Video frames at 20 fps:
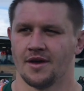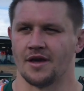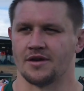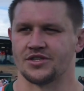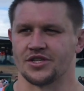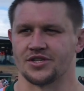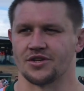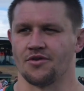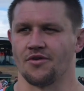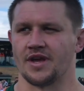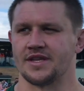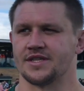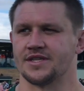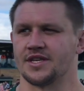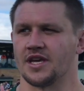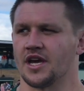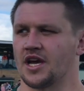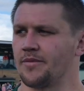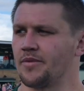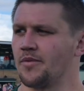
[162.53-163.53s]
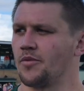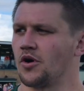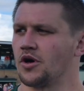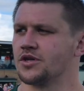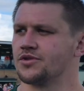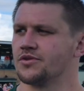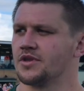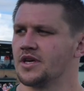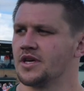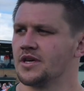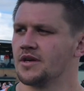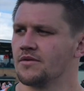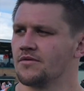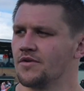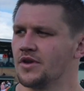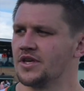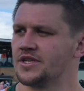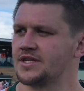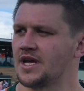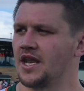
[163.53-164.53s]
it was just great to see a couple of boys really
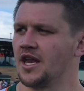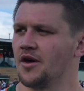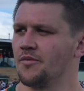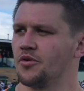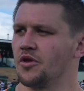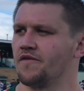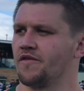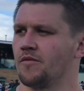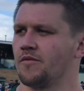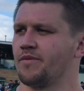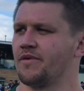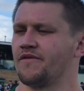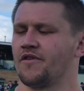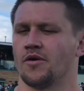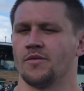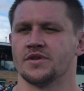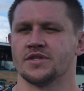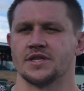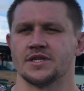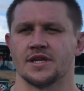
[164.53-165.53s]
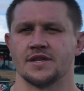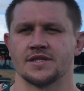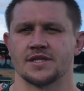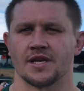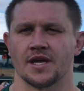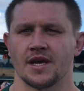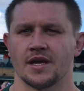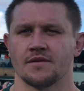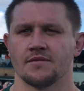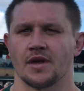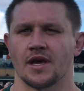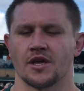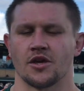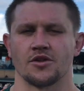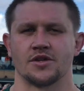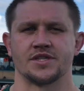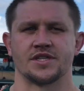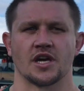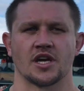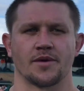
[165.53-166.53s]
really stand up to the performances in today. Uh,
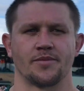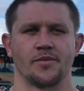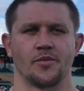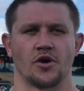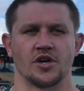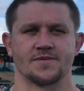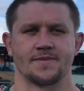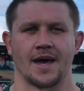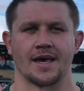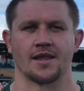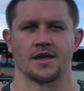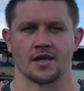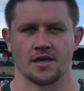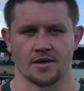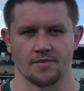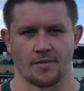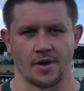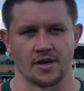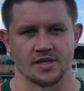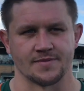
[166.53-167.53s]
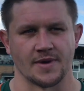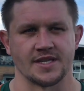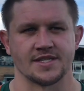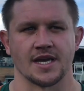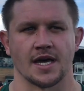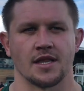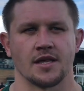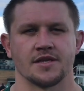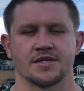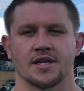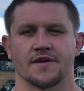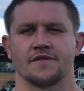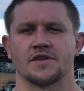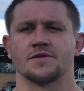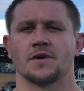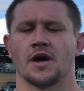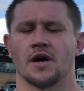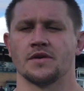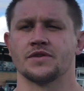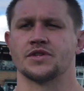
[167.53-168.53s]
good to see a couple of boys back like Miles Mantella and stuff
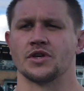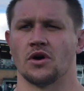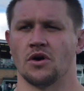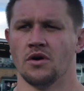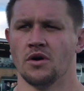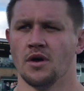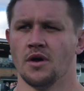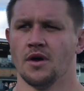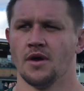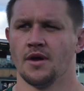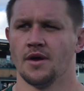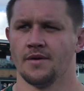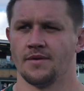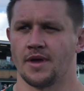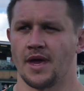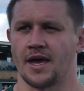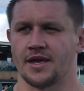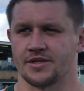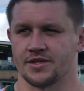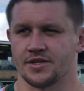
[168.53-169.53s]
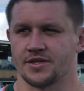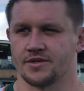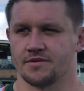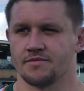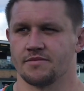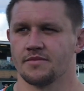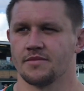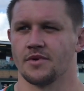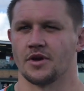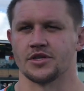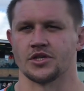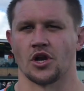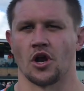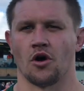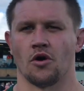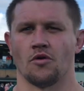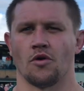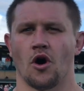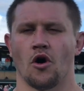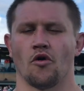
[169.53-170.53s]
as well. So yeah, just as an
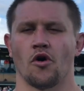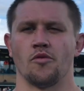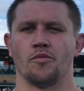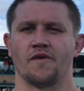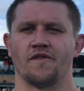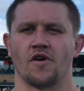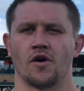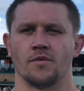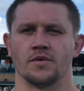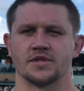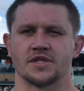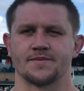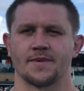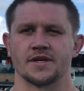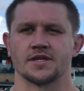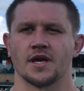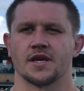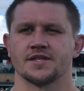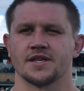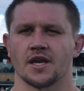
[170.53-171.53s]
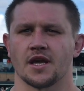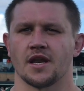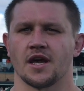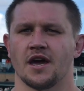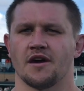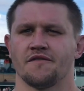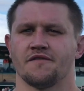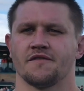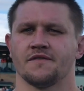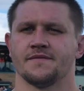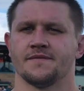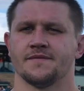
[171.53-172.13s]
all-round performance, especially that second half.